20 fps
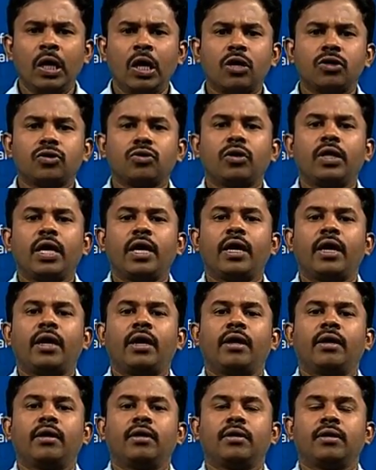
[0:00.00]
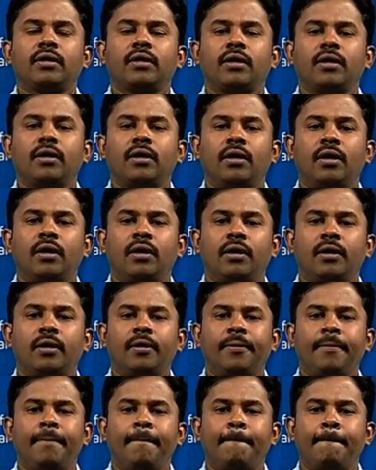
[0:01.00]
So, there are
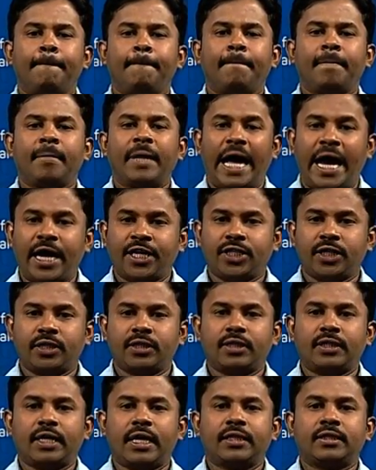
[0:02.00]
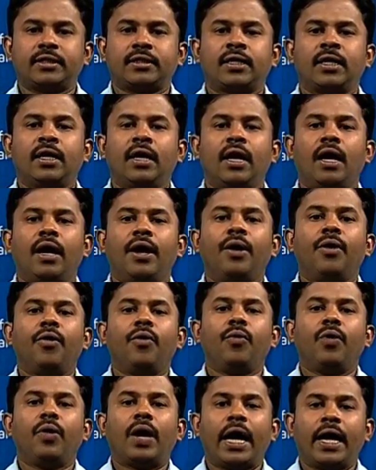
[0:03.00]
actions that
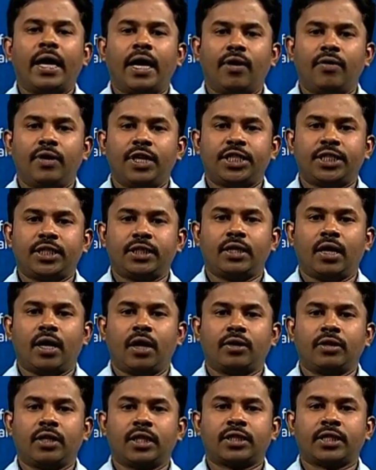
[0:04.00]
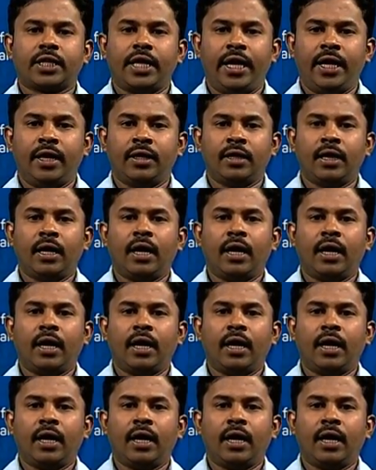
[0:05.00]
I have listed on the screen,